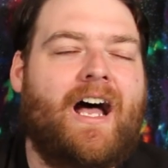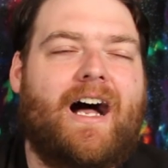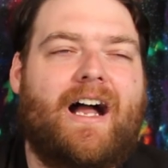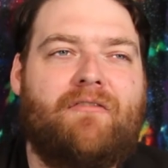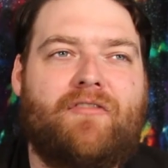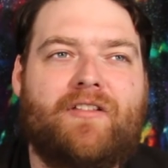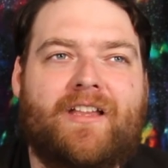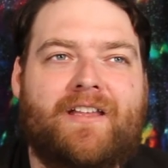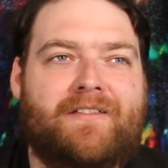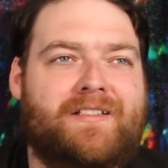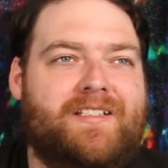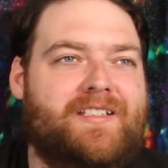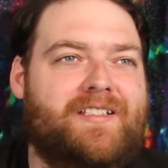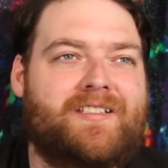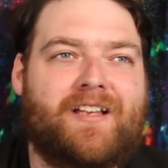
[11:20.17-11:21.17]
I feel like
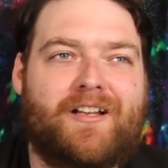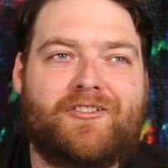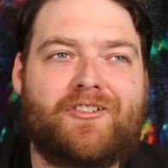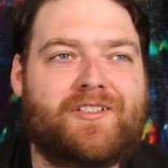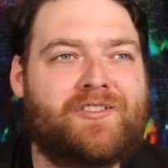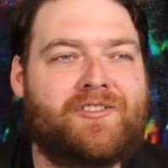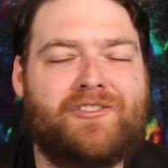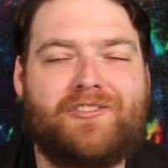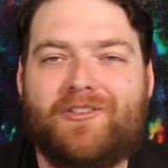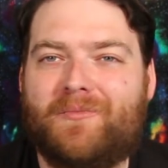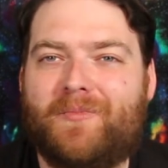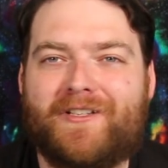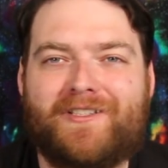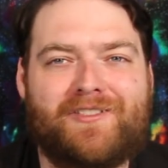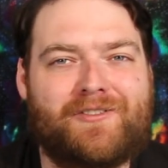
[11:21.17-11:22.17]
this is such a
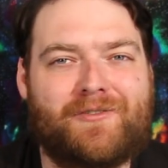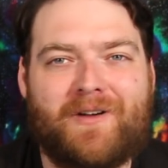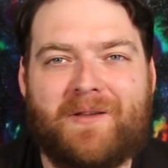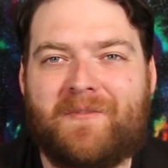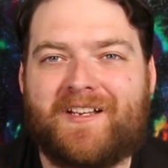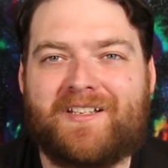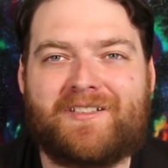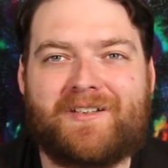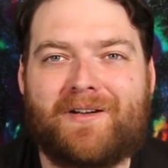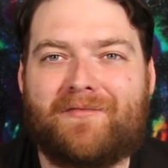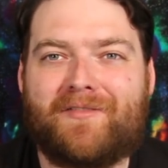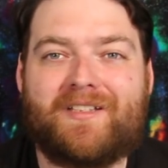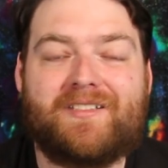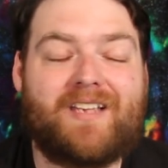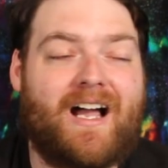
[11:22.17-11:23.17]
stupid streaming
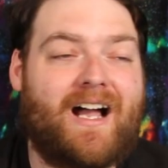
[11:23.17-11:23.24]
service.